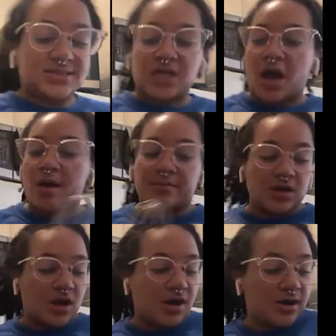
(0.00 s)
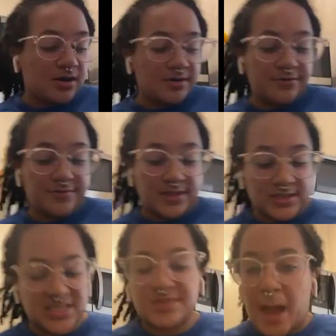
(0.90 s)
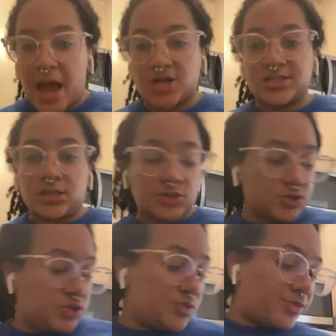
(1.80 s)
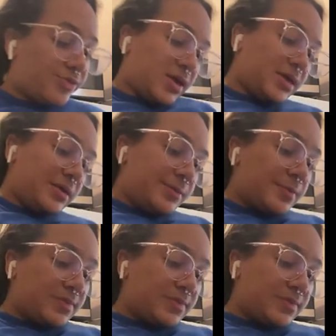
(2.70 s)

some of the batter is a little too thick.